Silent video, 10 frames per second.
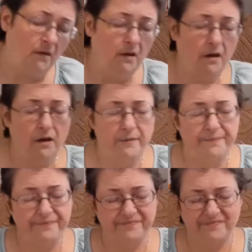
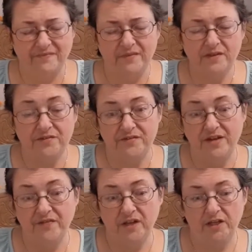Um, this is
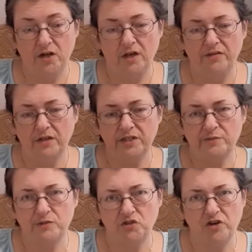definitely not the
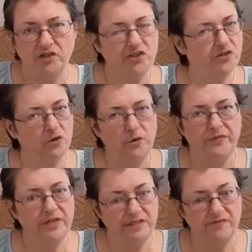least bit stretchy, so
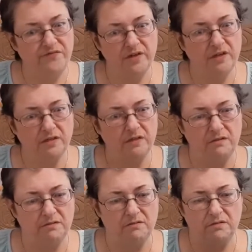if it doesn't fit,
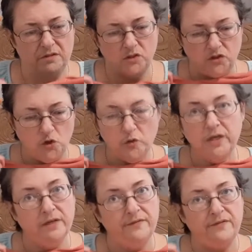there's no
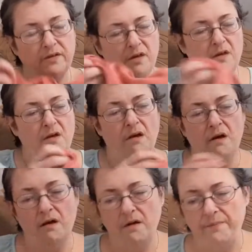give.
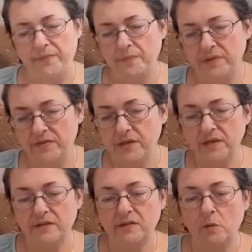Um, but
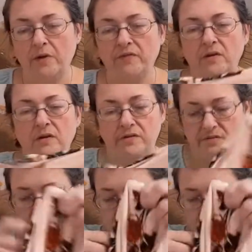this, however, it